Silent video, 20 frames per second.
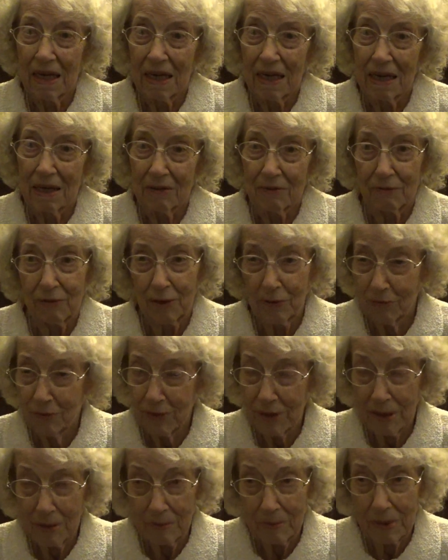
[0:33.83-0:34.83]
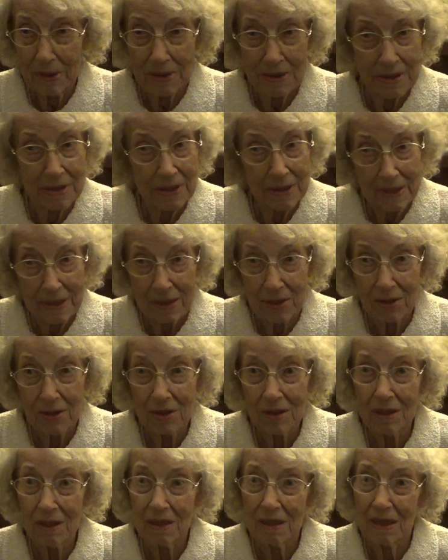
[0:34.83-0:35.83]
And 15 months
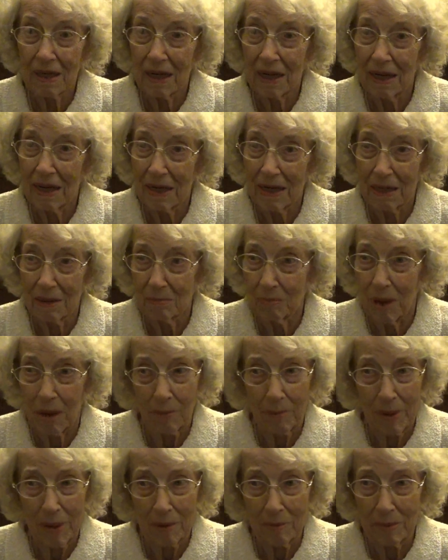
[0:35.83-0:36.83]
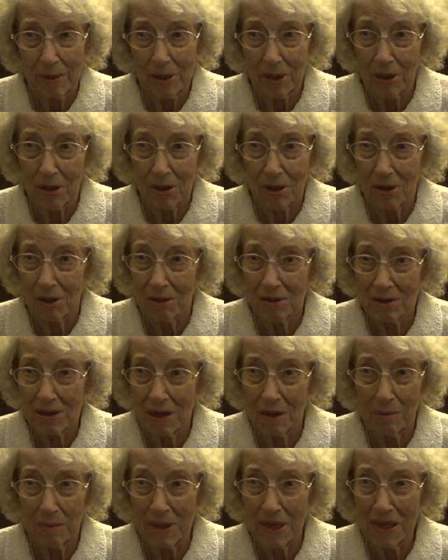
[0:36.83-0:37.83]
later, I had my baby girl,
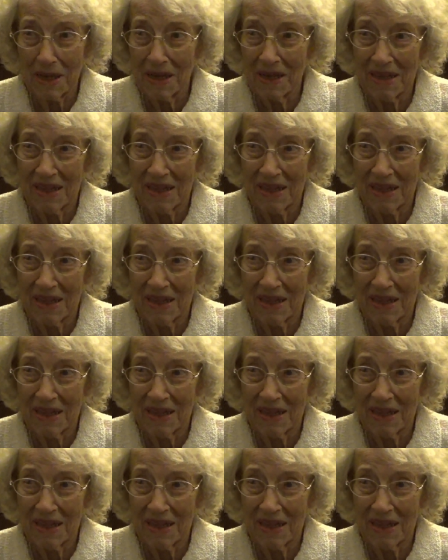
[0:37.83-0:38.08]
Debbie.